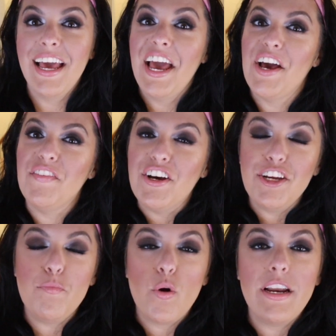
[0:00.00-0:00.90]
Have a
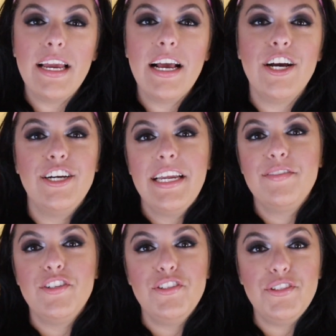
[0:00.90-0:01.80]
good morning, a good
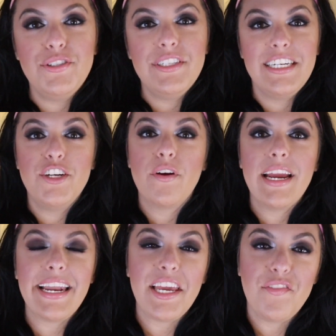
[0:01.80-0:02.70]
afternoon, and a
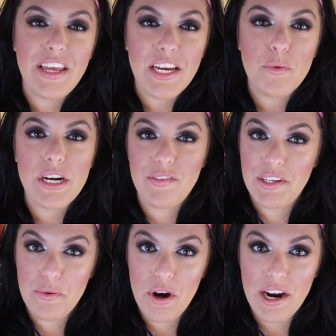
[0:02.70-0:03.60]
great evening wherever
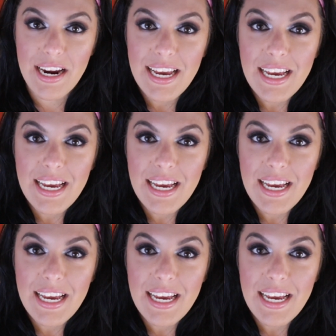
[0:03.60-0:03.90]
you are.